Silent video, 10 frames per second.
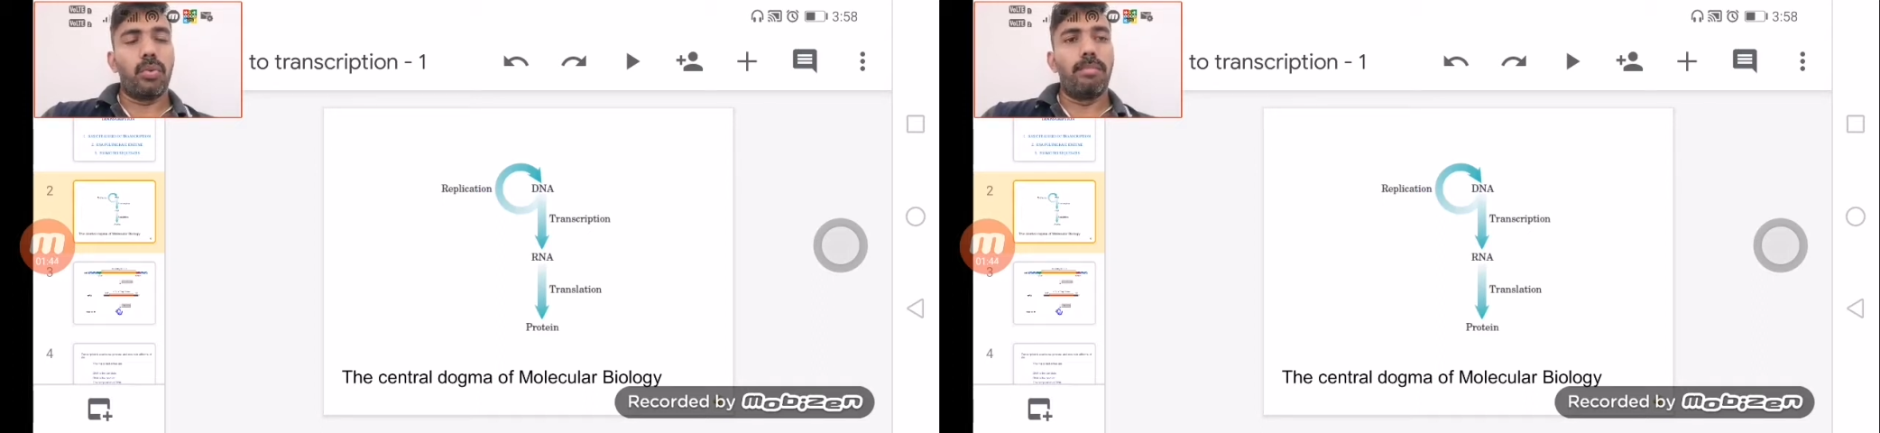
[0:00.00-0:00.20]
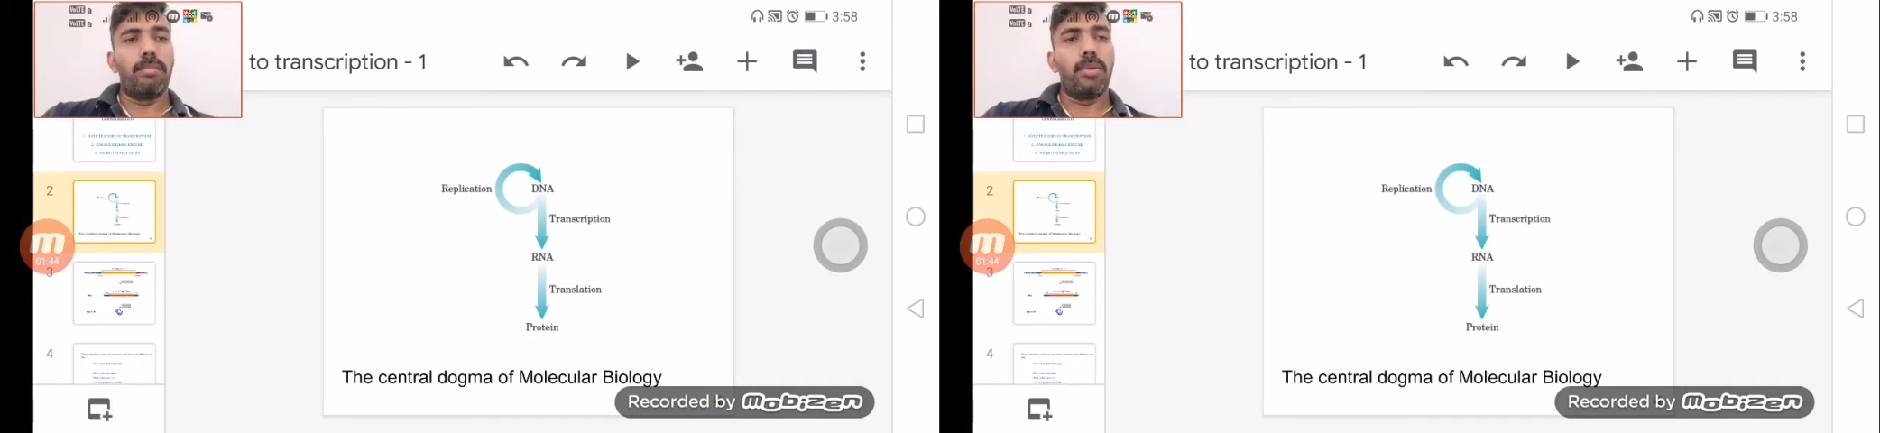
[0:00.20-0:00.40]

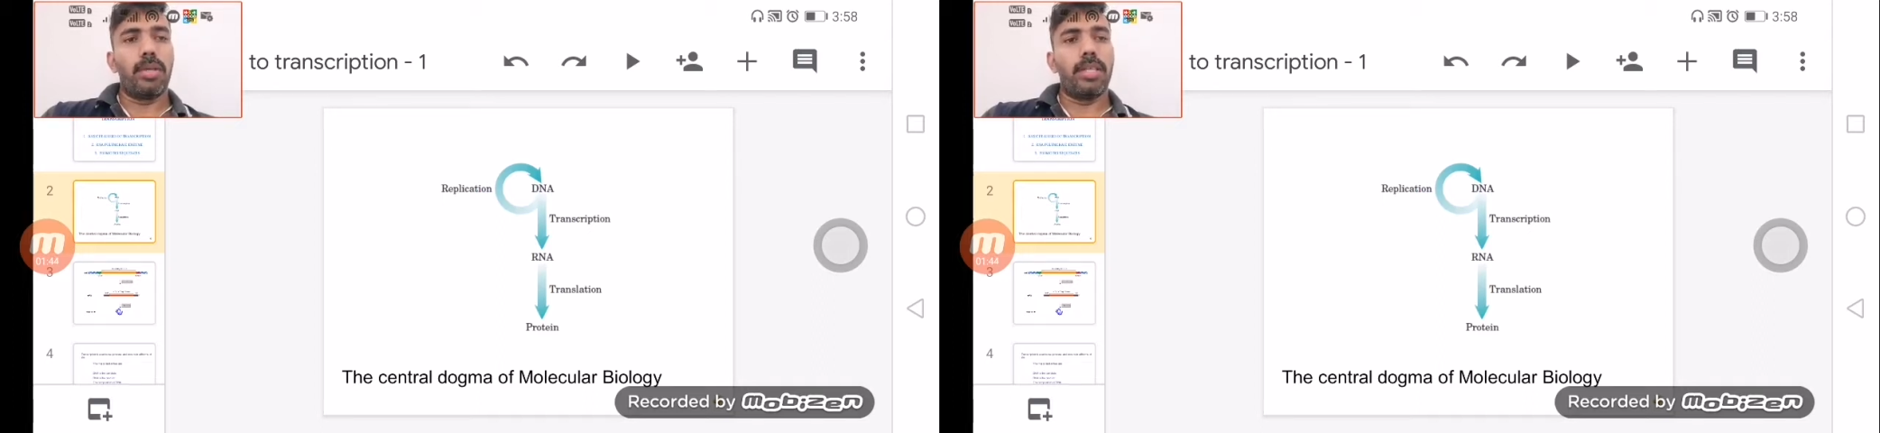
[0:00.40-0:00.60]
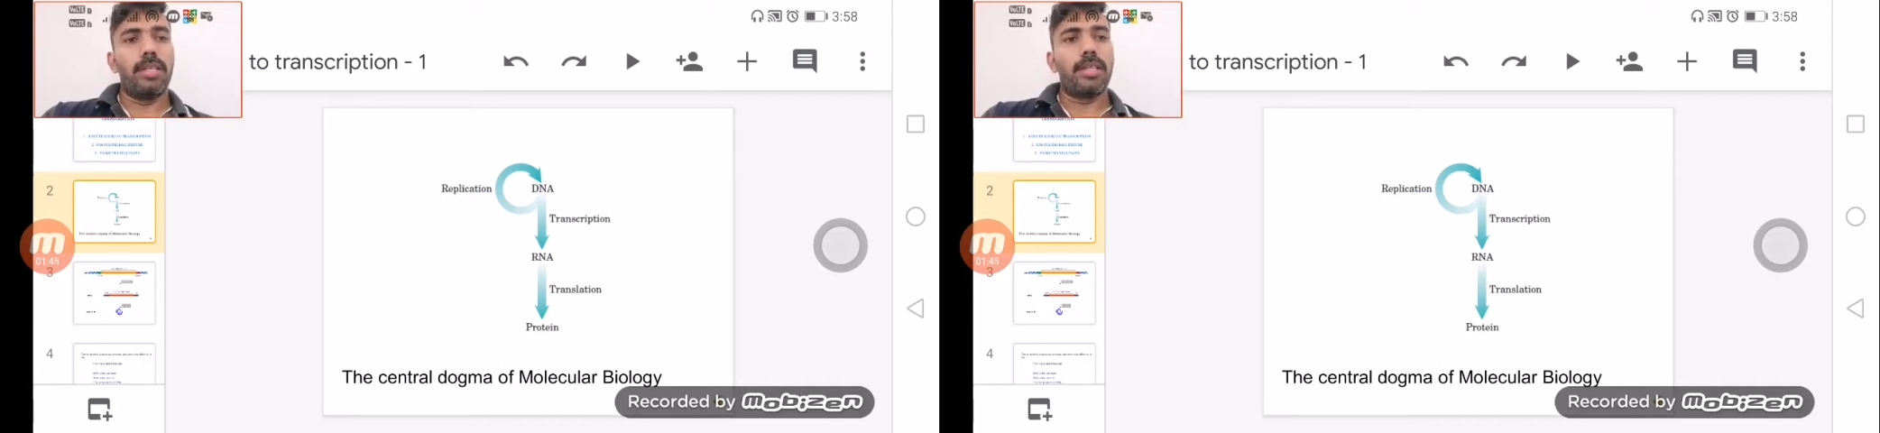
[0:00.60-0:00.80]

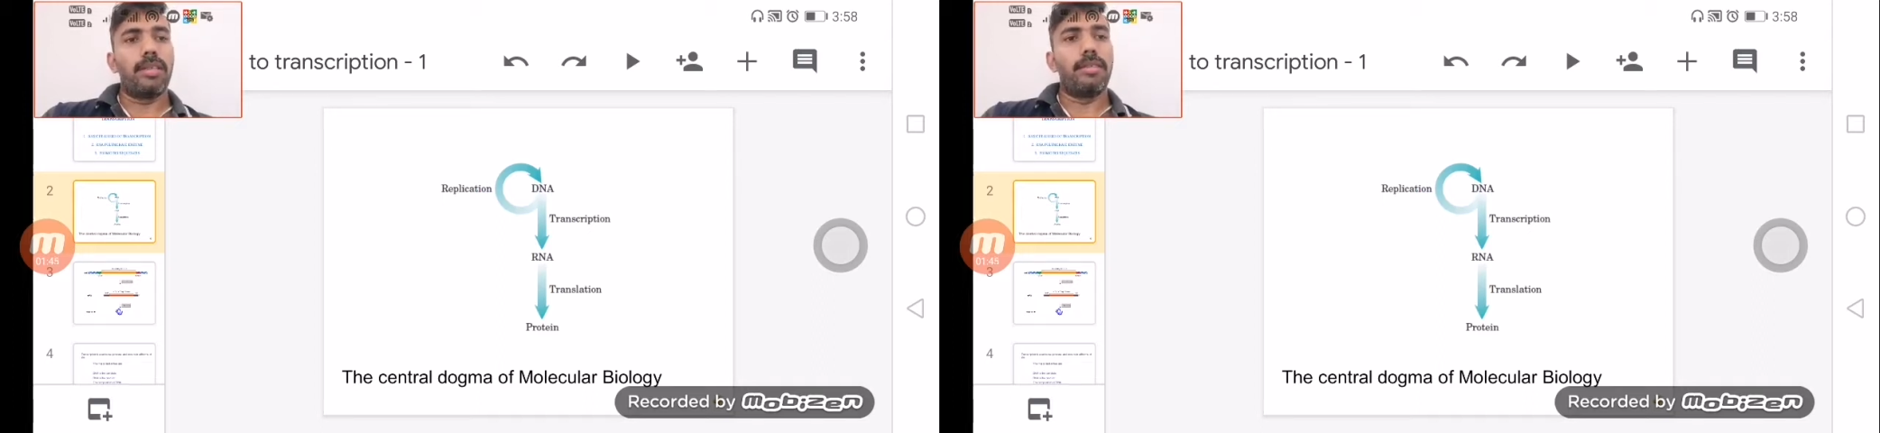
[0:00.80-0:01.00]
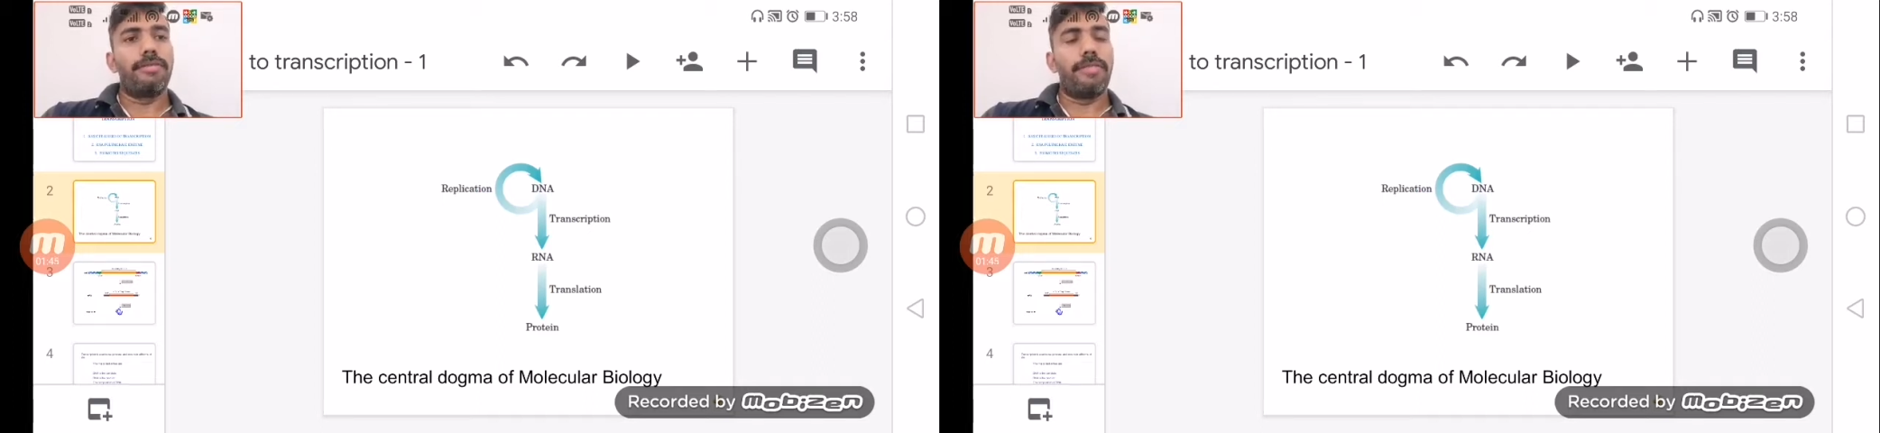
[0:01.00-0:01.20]
important
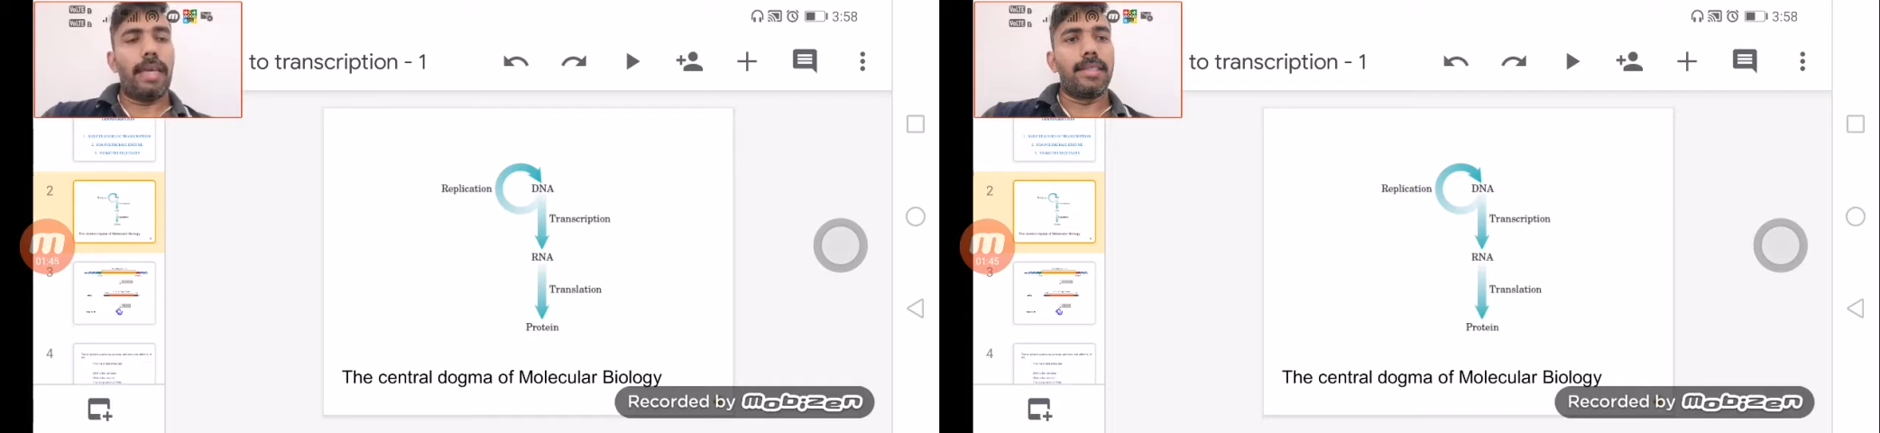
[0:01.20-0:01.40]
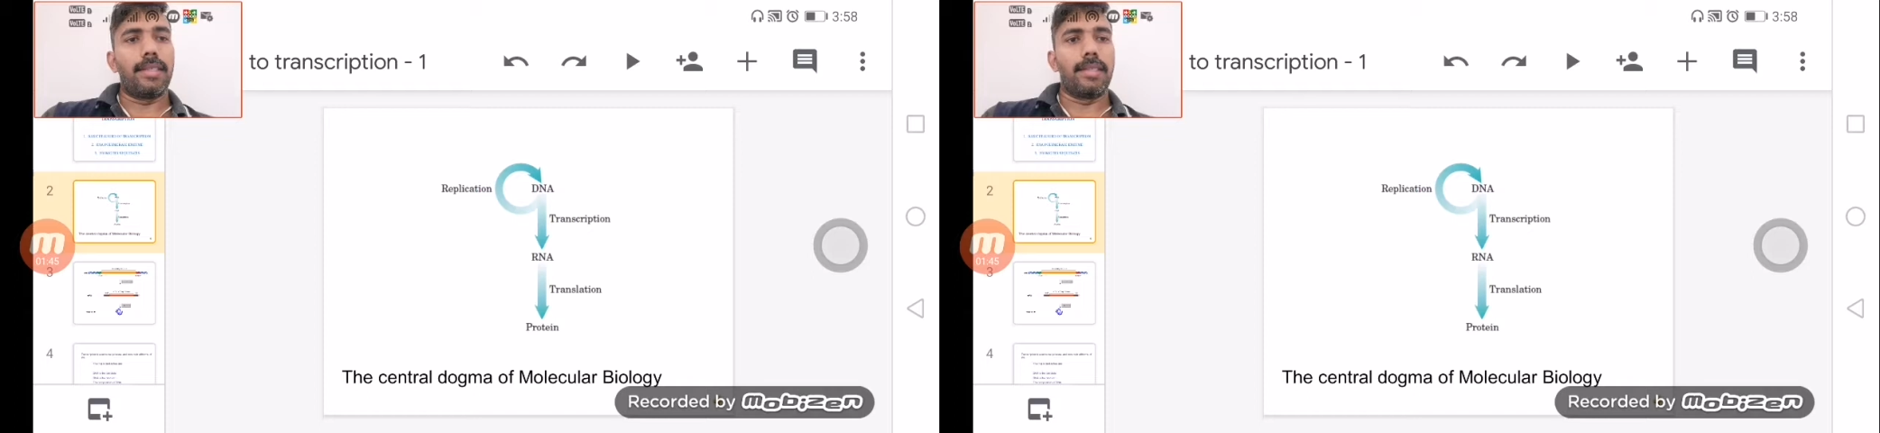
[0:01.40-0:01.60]

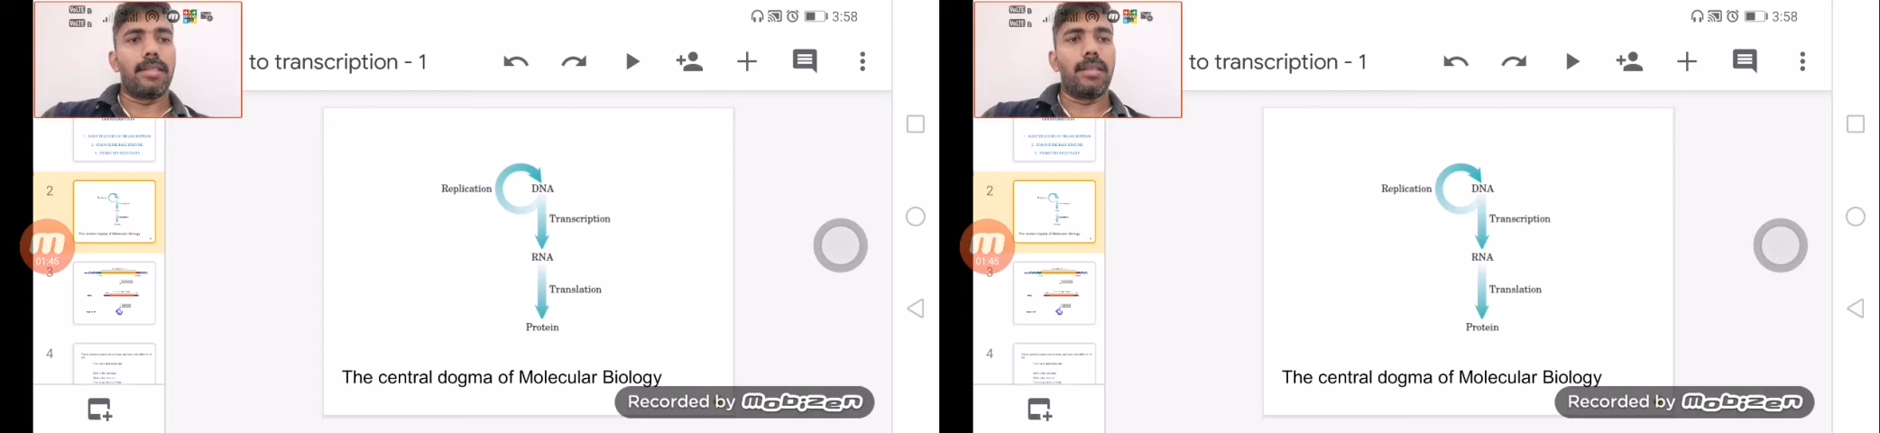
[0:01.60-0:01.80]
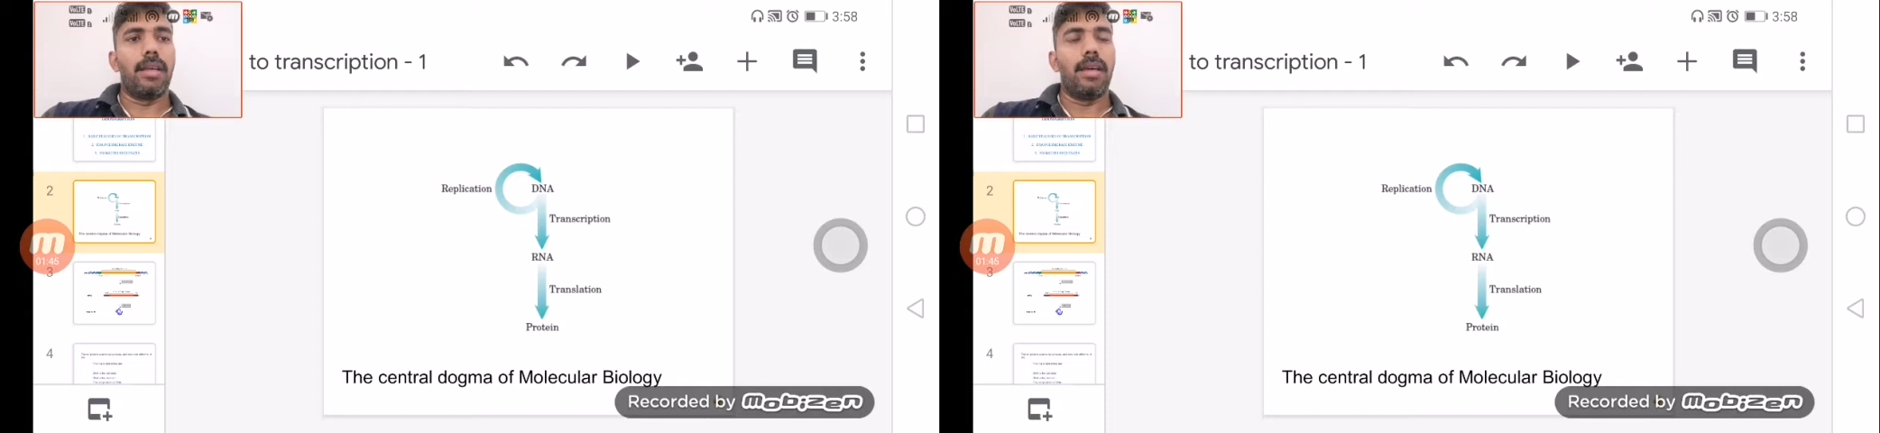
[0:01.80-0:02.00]

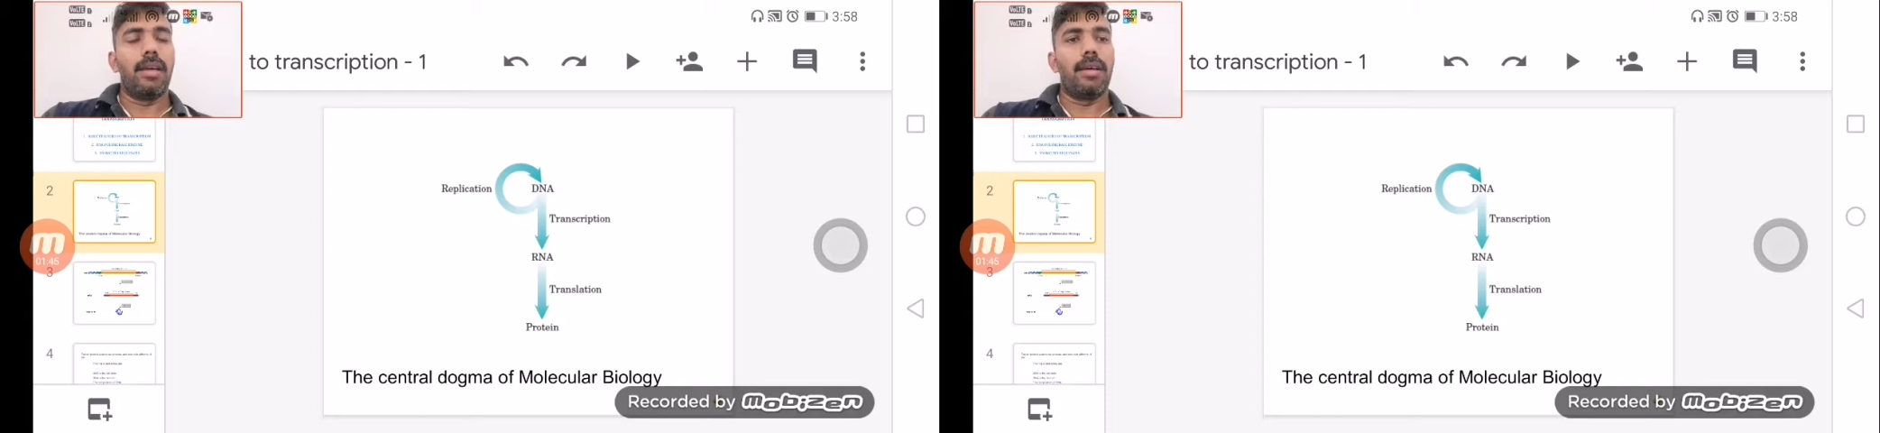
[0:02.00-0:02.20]
phases.